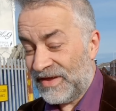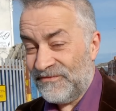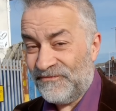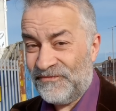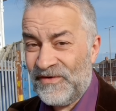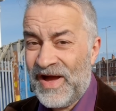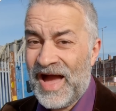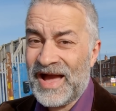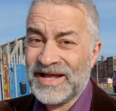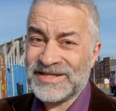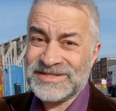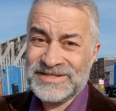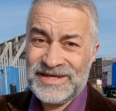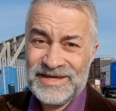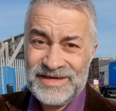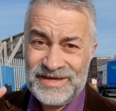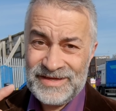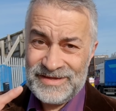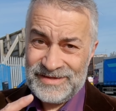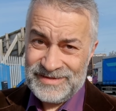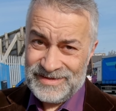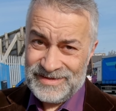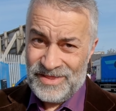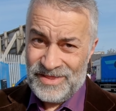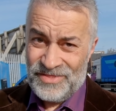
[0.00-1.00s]
In fact,
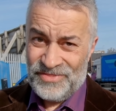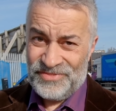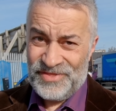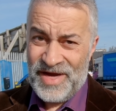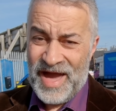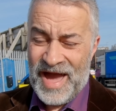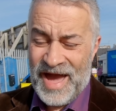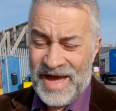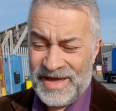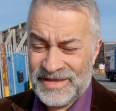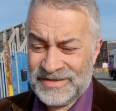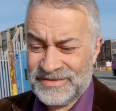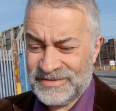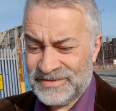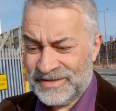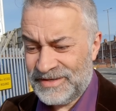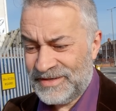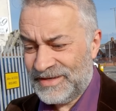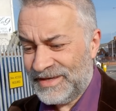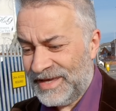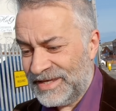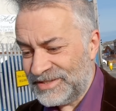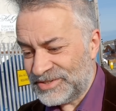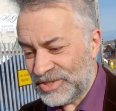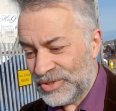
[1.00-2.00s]
that
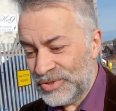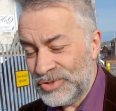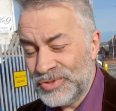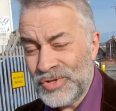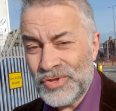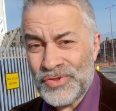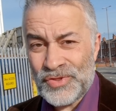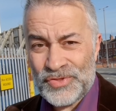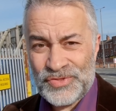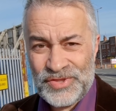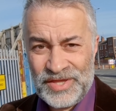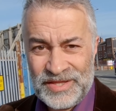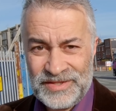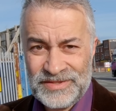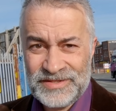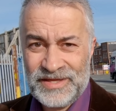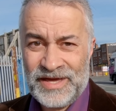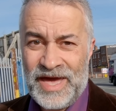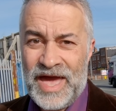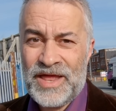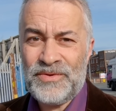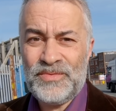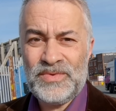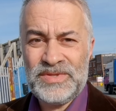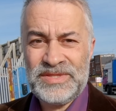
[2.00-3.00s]
is another thing
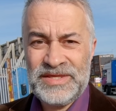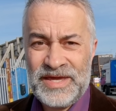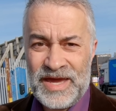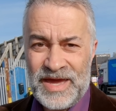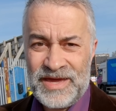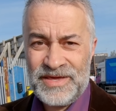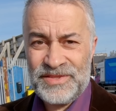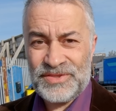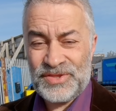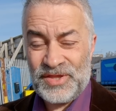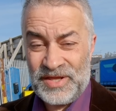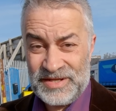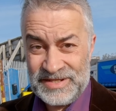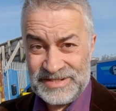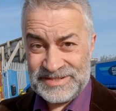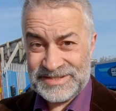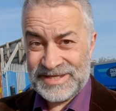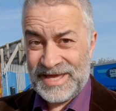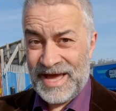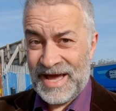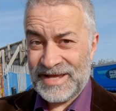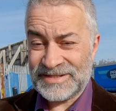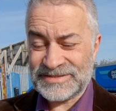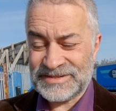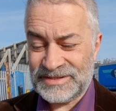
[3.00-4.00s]
that Henry VIII and
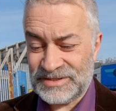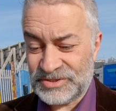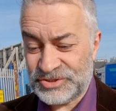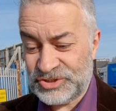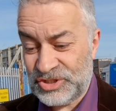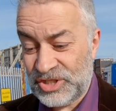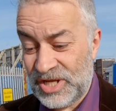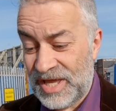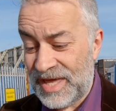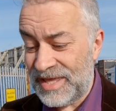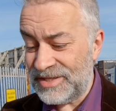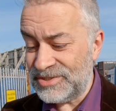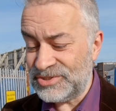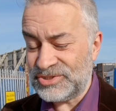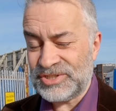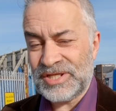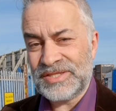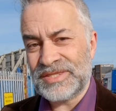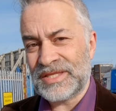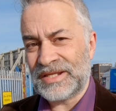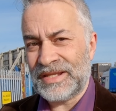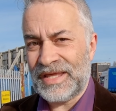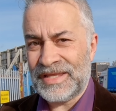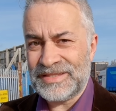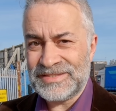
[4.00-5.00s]
his castle changed
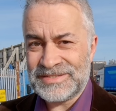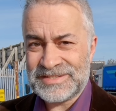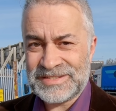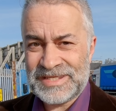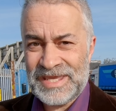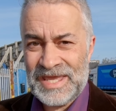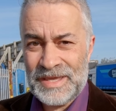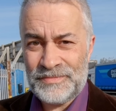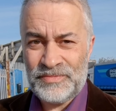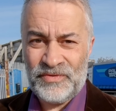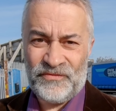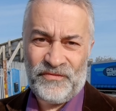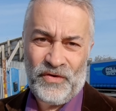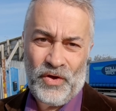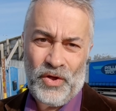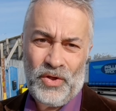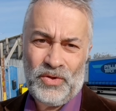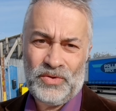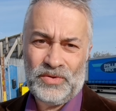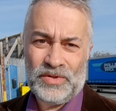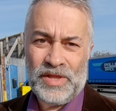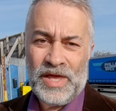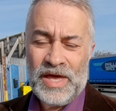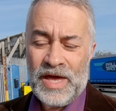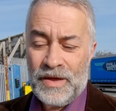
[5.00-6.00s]
in the landscape of
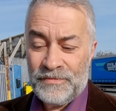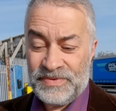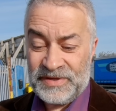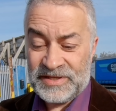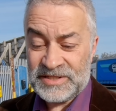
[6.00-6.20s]
Hull